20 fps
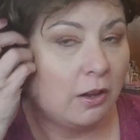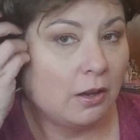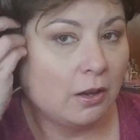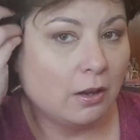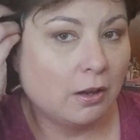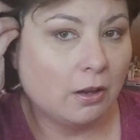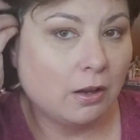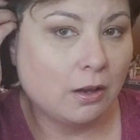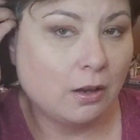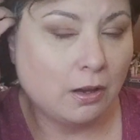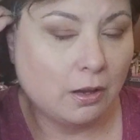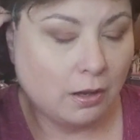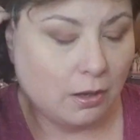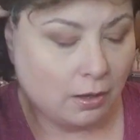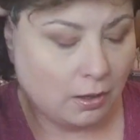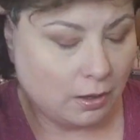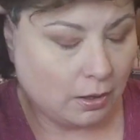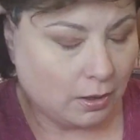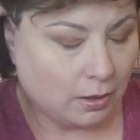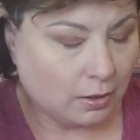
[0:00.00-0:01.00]

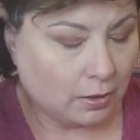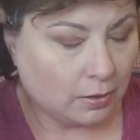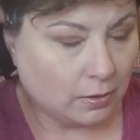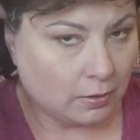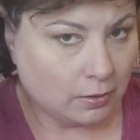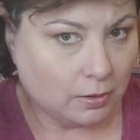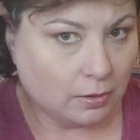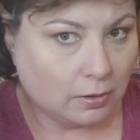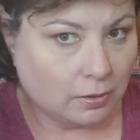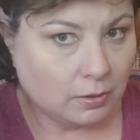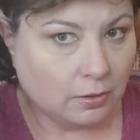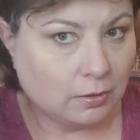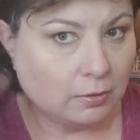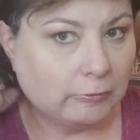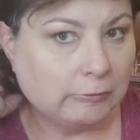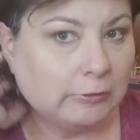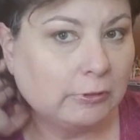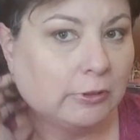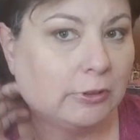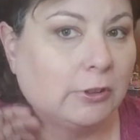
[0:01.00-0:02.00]

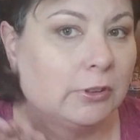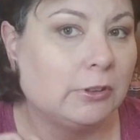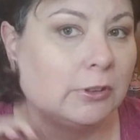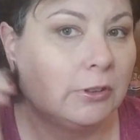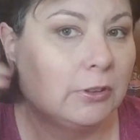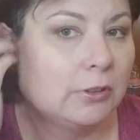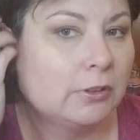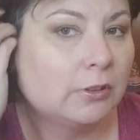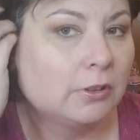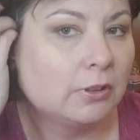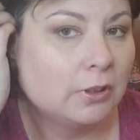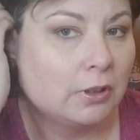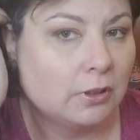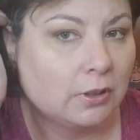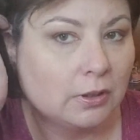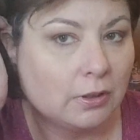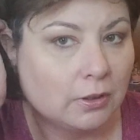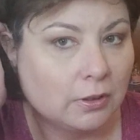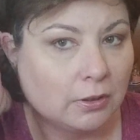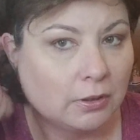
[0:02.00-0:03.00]

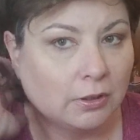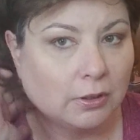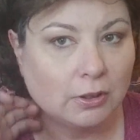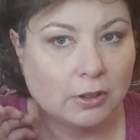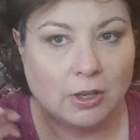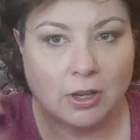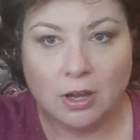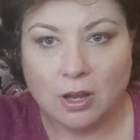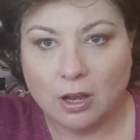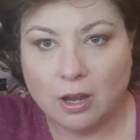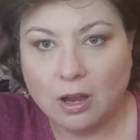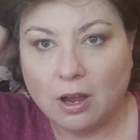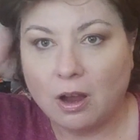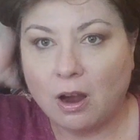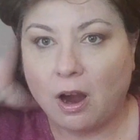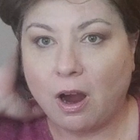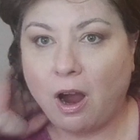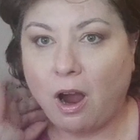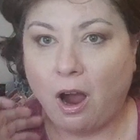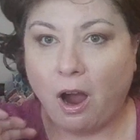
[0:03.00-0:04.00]

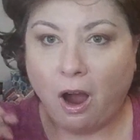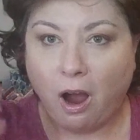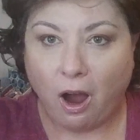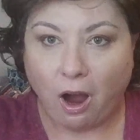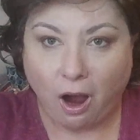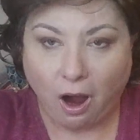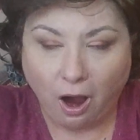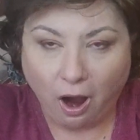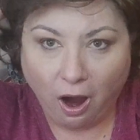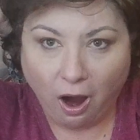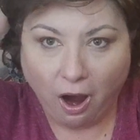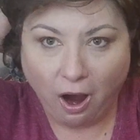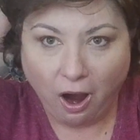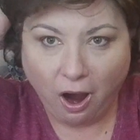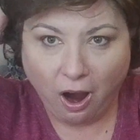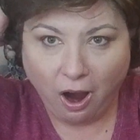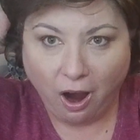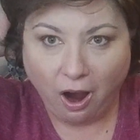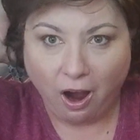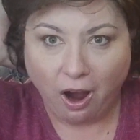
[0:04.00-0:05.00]

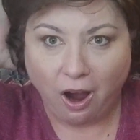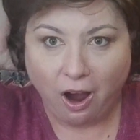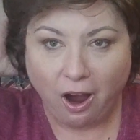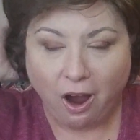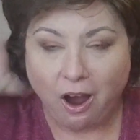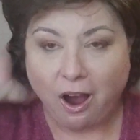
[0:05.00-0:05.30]
[no speech]